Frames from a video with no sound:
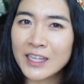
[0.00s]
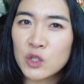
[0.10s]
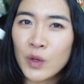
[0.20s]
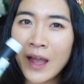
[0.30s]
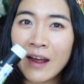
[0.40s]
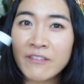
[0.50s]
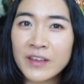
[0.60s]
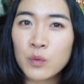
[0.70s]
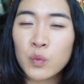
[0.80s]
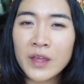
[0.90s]
then you have
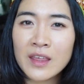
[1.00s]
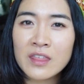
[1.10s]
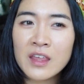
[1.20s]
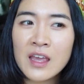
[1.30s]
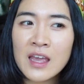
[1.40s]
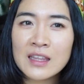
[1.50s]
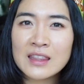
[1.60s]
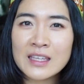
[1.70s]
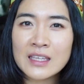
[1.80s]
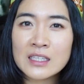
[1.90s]
it with
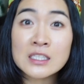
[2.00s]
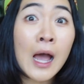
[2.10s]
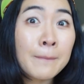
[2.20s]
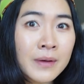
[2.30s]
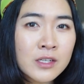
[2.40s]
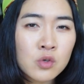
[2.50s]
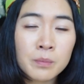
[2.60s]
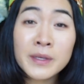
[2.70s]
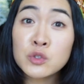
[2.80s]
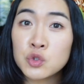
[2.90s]
the tapas or
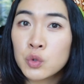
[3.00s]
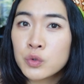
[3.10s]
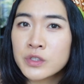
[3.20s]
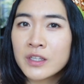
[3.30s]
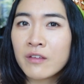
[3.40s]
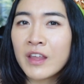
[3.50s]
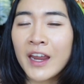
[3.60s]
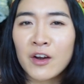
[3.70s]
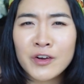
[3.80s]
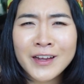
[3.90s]
pinchos of the
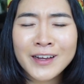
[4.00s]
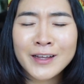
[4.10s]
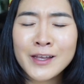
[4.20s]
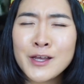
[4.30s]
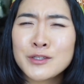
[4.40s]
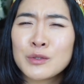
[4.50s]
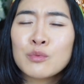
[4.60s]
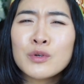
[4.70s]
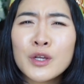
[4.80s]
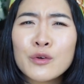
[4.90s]
area. So
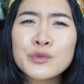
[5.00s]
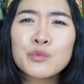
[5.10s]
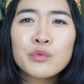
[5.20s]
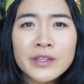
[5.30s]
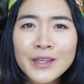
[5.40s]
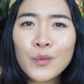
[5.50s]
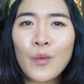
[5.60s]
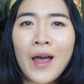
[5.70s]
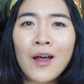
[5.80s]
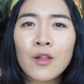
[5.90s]
it goes really
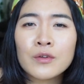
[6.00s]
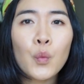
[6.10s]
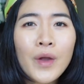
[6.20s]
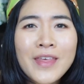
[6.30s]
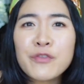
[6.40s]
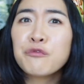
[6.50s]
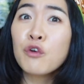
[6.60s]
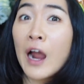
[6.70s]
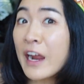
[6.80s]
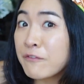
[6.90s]
well with
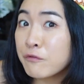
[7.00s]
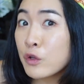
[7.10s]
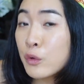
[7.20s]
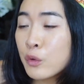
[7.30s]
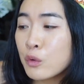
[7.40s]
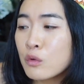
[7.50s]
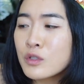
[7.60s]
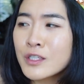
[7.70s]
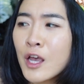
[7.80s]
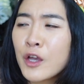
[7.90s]
fried
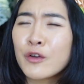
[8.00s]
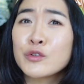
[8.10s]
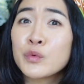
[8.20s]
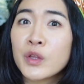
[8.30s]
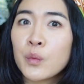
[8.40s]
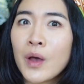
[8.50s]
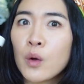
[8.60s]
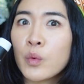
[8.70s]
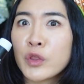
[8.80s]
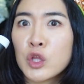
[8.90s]
foods, goes really
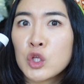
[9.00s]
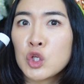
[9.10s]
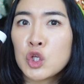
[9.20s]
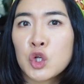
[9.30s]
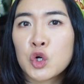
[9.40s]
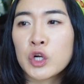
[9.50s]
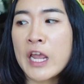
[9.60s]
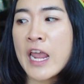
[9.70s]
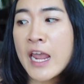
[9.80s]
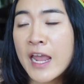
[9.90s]
well with cured
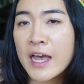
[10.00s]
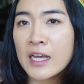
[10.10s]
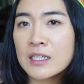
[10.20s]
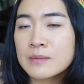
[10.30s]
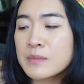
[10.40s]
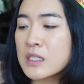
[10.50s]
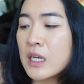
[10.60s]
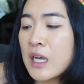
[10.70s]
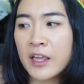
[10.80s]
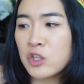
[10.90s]
hams.
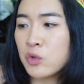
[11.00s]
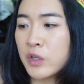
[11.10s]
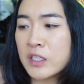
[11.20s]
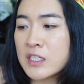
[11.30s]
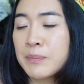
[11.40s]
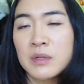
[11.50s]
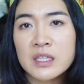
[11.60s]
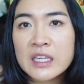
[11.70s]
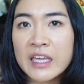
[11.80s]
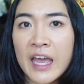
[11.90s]
You can
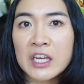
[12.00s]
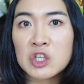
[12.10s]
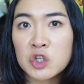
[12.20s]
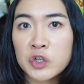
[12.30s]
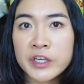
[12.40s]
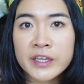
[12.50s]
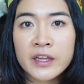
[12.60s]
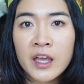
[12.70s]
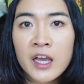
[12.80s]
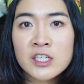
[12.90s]
typically get good
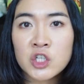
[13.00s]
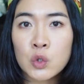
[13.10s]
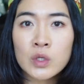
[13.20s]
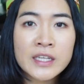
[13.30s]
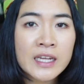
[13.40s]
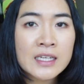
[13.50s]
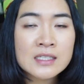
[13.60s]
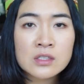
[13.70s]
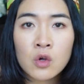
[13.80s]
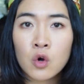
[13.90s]

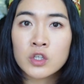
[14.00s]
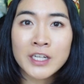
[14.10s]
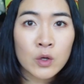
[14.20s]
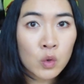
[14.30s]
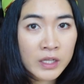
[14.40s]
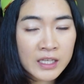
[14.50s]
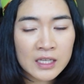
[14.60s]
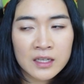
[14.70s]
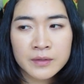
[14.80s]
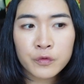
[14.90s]
Txakolinas or
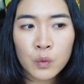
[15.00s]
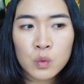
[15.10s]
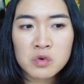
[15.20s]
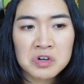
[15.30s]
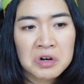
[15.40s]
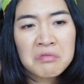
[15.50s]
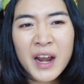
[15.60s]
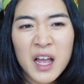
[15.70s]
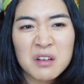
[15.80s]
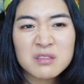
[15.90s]
Txakoli for
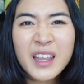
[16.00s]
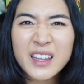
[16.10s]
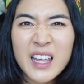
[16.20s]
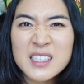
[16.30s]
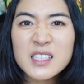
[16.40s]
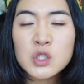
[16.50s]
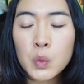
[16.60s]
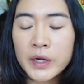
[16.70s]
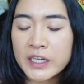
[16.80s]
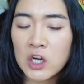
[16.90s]
around like less than
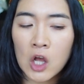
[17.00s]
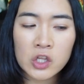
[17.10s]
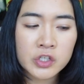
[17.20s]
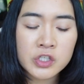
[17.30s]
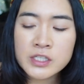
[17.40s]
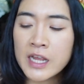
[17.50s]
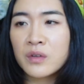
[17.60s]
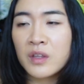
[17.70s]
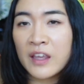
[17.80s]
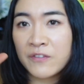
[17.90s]
$20.
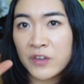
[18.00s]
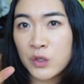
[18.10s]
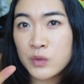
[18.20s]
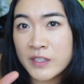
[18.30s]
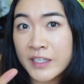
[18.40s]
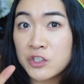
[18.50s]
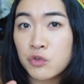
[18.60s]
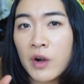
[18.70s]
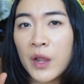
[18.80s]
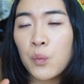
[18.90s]
If you see a
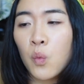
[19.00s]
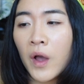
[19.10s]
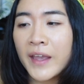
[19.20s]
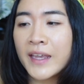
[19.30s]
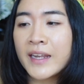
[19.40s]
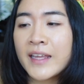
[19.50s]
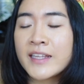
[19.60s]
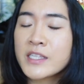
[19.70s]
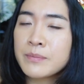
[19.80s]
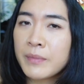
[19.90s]
dry white,
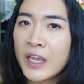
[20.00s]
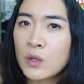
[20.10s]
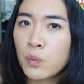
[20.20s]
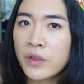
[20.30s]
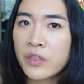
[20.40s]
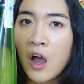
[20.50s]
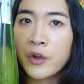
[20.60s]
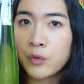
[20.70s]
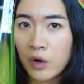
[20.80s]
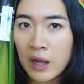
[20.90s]
it's made with
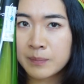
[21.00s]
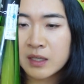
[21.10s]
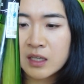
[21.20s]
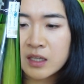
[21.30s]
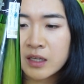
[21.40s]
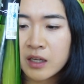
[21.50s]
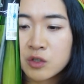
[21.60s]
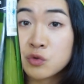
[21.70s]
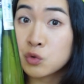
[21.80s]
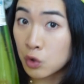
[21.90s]
Hammurabi
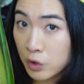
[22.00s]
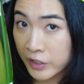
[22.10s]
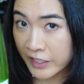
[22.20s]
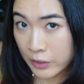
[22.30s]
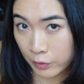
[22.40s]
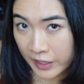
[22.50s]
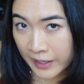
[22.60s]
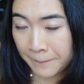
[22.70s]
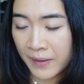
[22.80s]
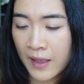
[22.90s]
Zuri
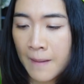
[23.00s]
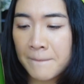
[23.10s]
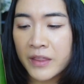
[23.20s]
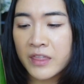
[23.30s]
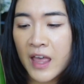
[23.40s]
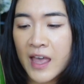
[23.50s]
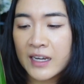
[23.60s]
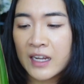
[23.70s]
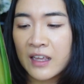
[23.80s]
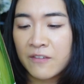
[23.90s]
grape. But
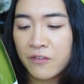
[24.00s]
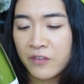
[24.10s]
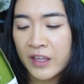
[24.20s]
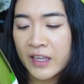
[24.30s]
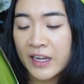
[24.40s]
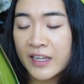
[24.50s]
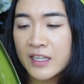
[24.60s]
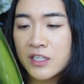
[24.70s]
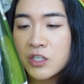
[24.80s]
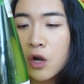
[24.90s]
then if it
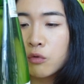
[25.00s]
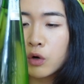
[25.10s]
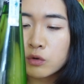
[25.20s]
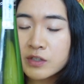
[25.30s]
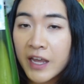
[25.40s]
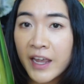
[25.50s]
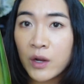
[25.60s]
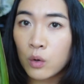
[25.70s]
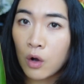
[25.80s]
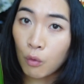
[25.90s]
is a rosé
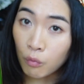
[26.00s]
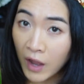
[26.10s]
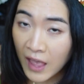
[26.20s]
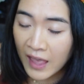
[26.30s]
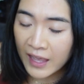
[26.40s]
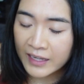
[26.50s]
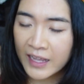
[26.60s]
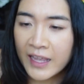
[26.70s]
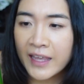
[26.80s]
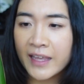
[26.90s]
or a red,
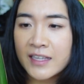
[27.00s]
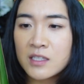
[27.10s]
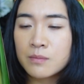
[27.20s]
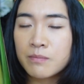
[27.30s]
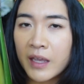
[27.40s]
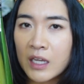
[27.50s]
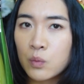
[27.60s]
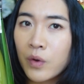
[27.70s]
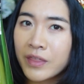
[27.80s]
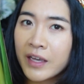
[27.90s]
it's made
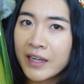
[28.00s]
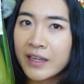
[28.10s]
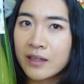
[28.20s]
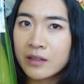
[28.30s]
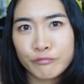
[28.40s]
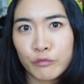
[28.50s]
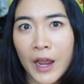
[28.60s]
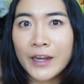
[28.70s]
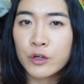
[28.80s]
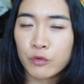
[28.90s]
with a red